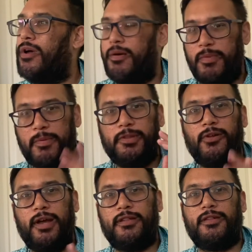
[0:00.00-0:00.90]
Remember to
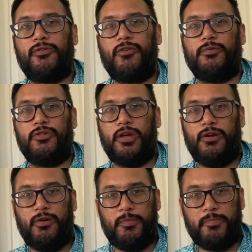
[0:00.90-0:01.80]
like and subscribe to the channel.
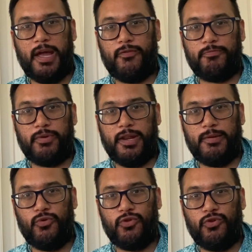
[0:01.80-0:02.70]
I'll be back with plenty
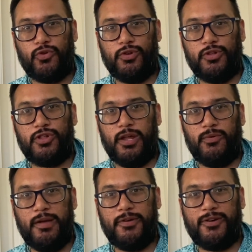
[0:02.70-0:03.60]
more news on this channel.
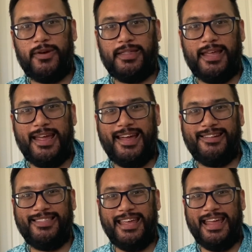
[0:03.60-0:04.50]
Have a great day out
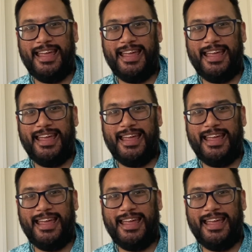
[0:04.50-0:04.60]
there.